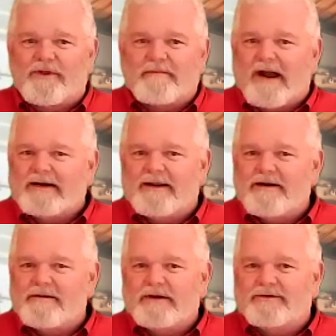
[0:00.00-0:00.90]
that might
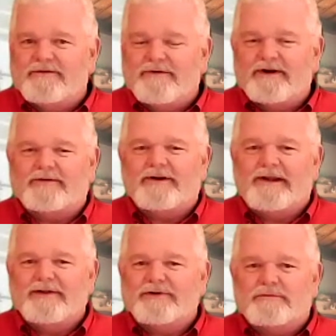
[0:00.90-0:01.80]
lead me to a victory
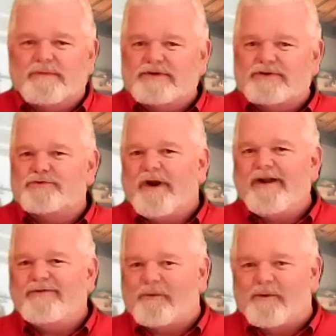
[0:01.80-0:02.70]
against Mrs. Wray
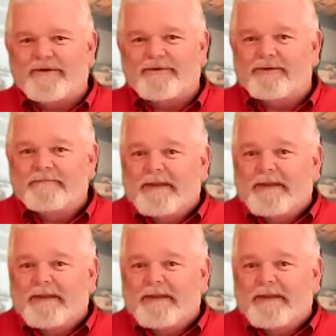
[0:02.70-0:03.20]
for once.